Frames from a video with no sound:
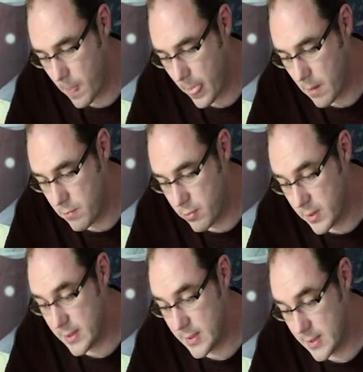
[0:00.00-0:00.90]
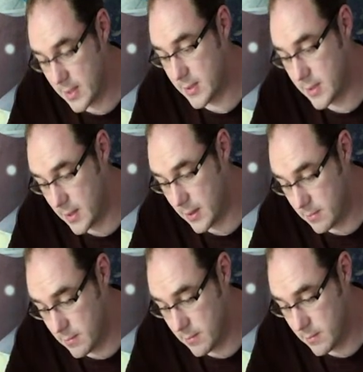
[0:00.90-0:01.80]
pretty disgusting,
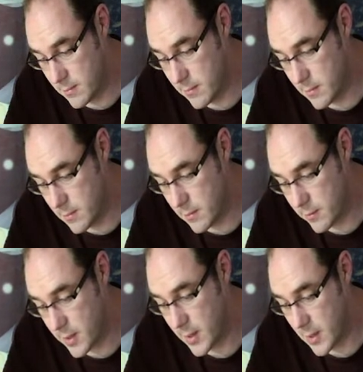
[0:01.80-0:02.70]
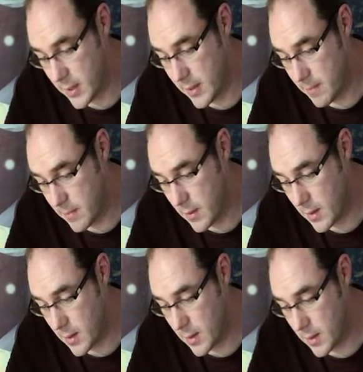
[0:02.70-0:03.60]
frankly.
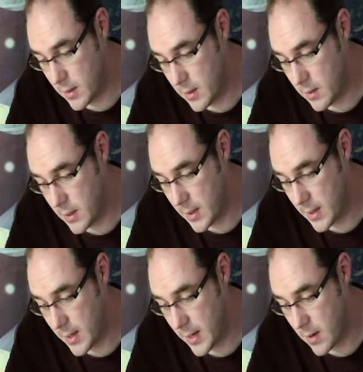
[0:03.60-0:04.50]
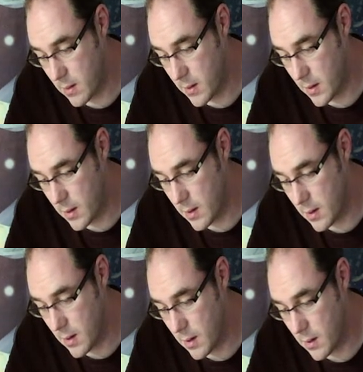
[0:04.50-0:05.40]
You can kick out
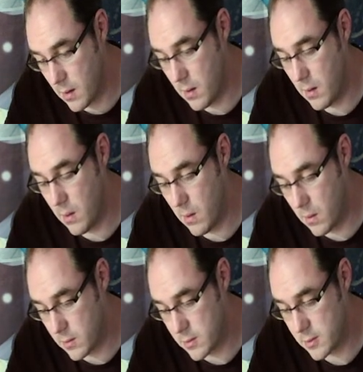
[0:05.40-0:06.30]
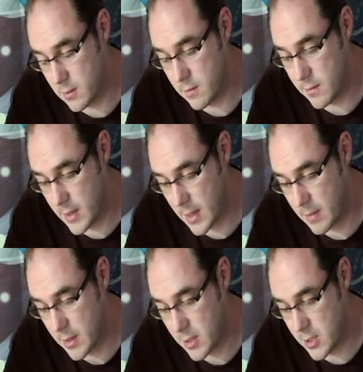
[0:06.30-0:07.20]
a lot of
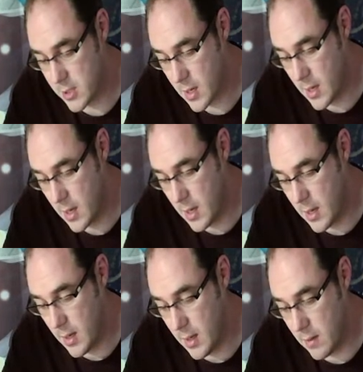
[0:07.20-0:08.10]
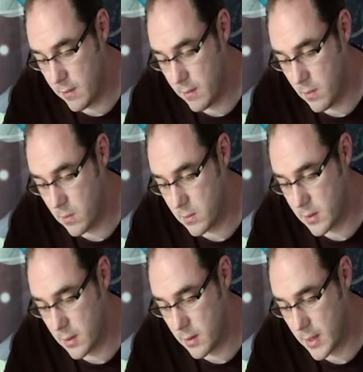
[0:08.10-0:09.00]
damage if you want to
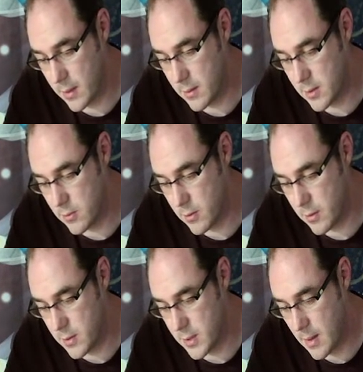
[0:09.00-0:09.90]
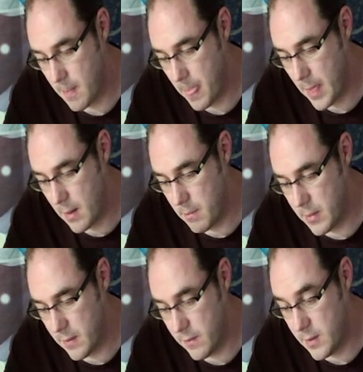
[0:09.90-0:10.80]
go down this route. But
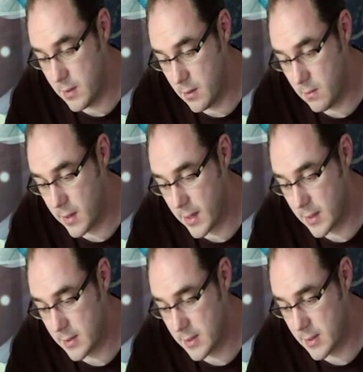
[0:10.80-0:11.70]
if you do that,